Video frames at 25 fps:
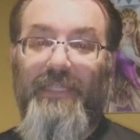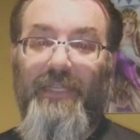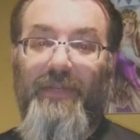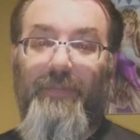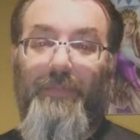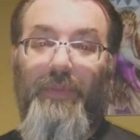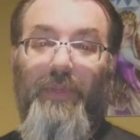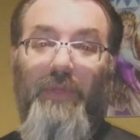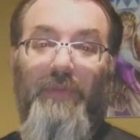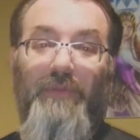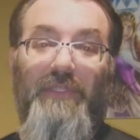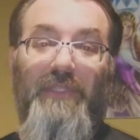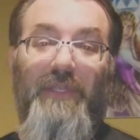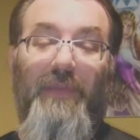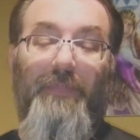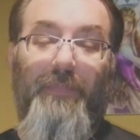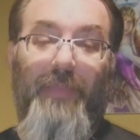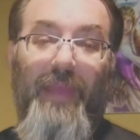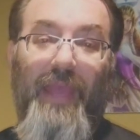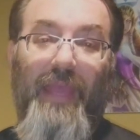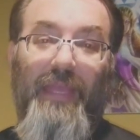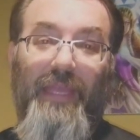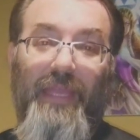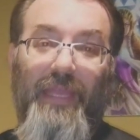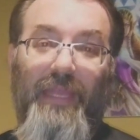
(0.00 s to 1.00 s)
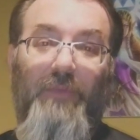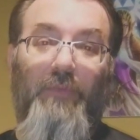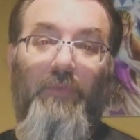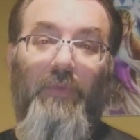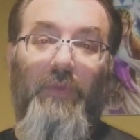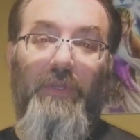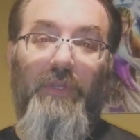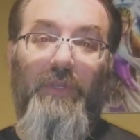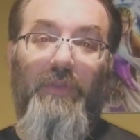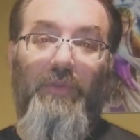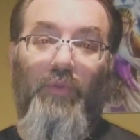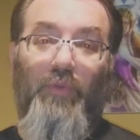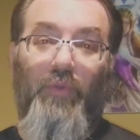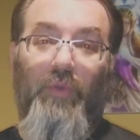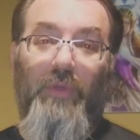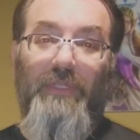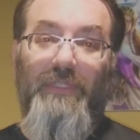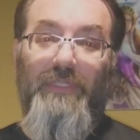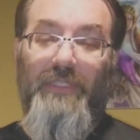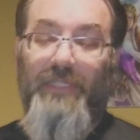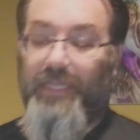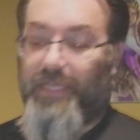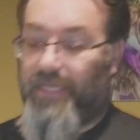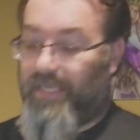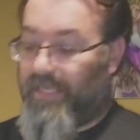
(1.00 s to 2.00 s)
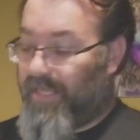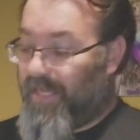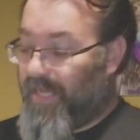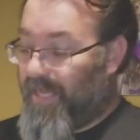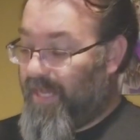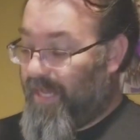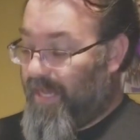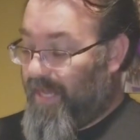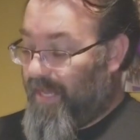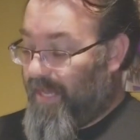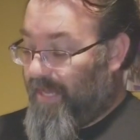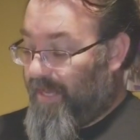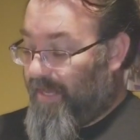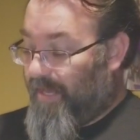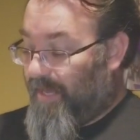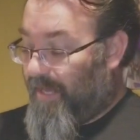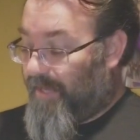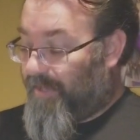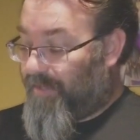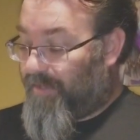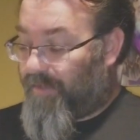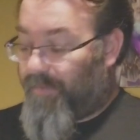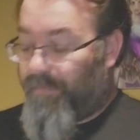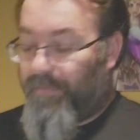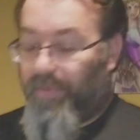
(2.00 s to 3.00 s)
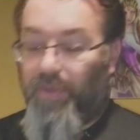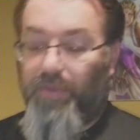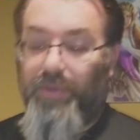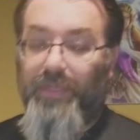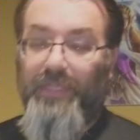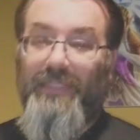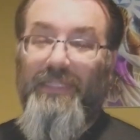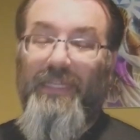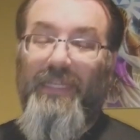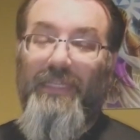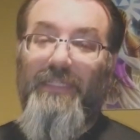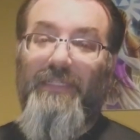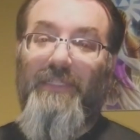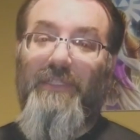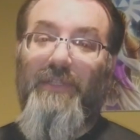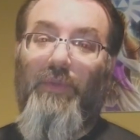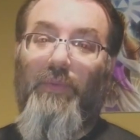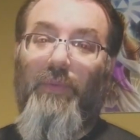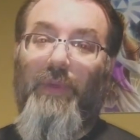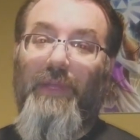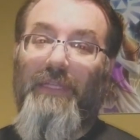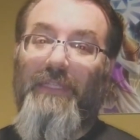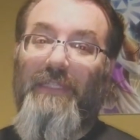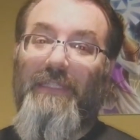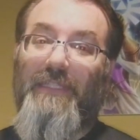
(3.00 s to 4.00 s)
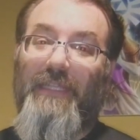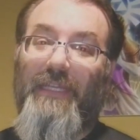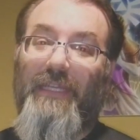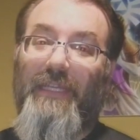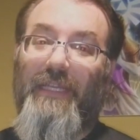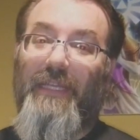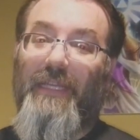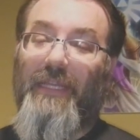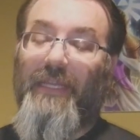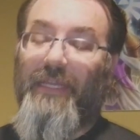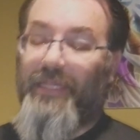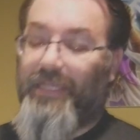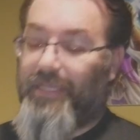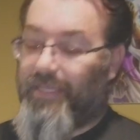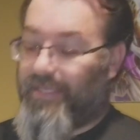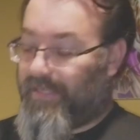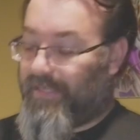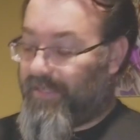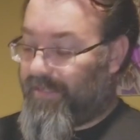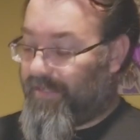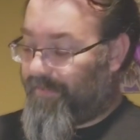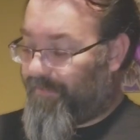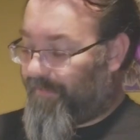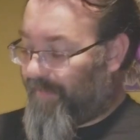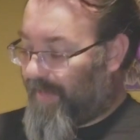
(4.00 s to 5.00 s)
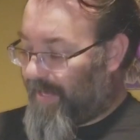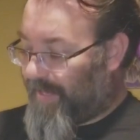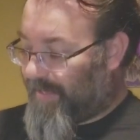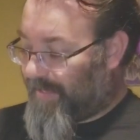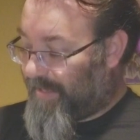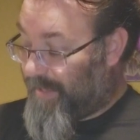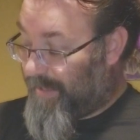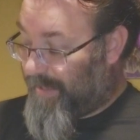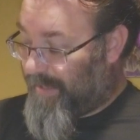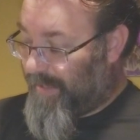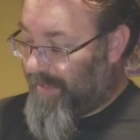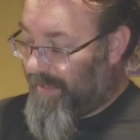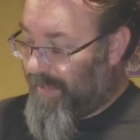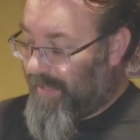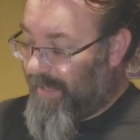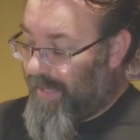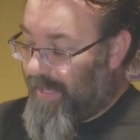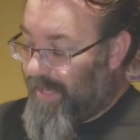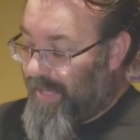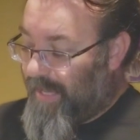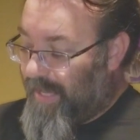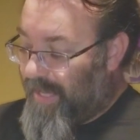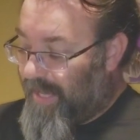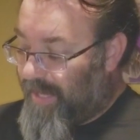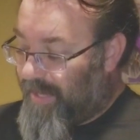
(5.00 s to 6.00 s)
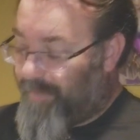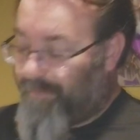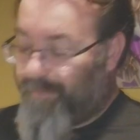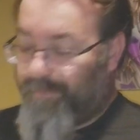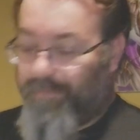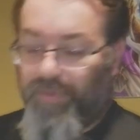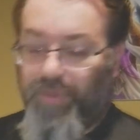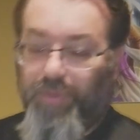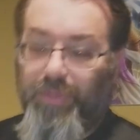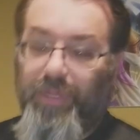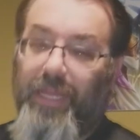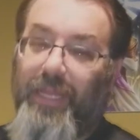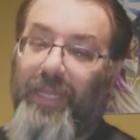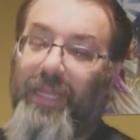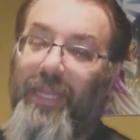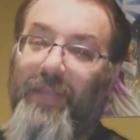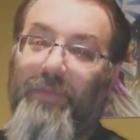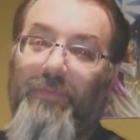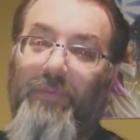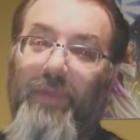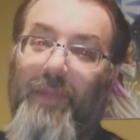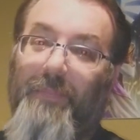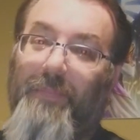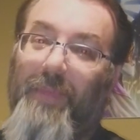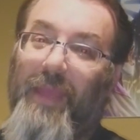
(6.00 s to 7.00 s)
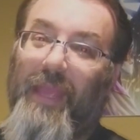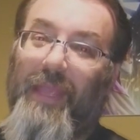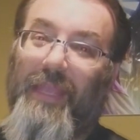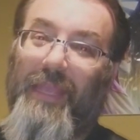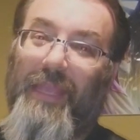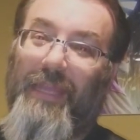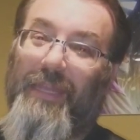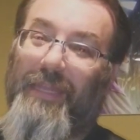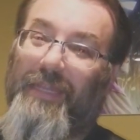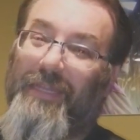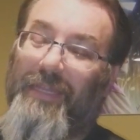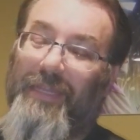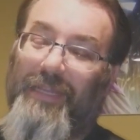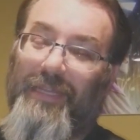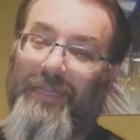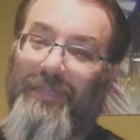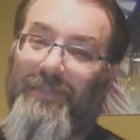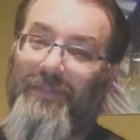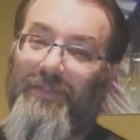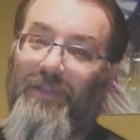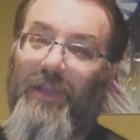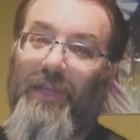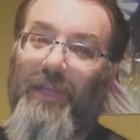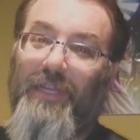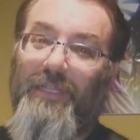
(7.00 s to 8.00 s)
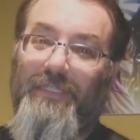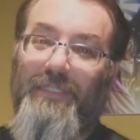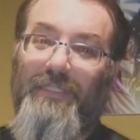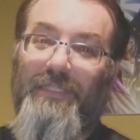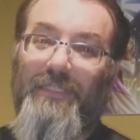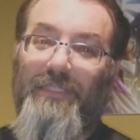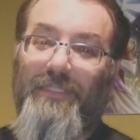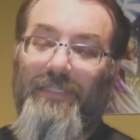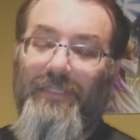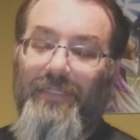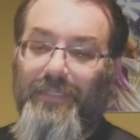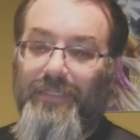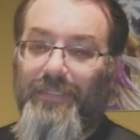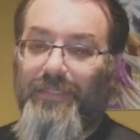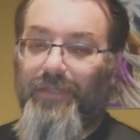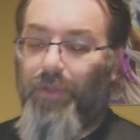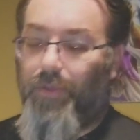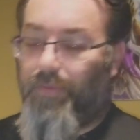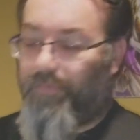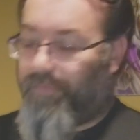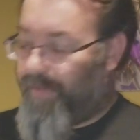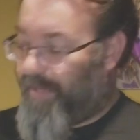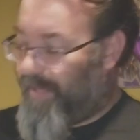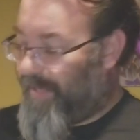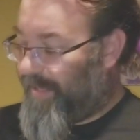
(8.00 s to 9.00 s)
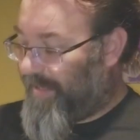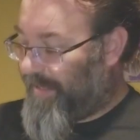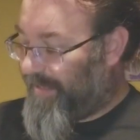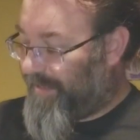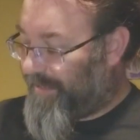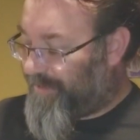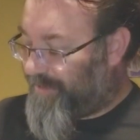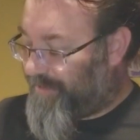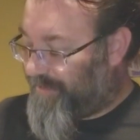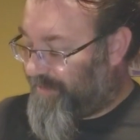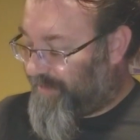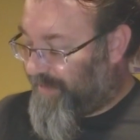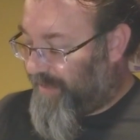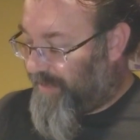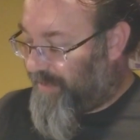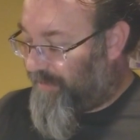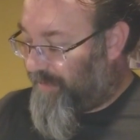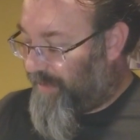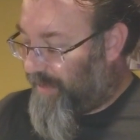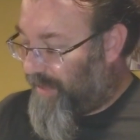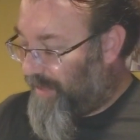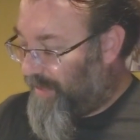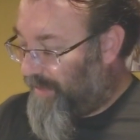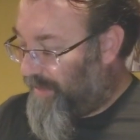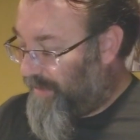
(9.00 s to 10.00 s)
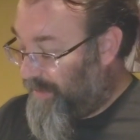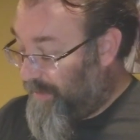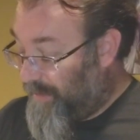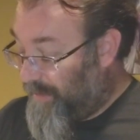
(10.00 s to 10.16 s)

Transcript: to blow some back inward towards the other components, and I just don't want to see the fact that it could blow that heat right back in and cause overheating issues later on.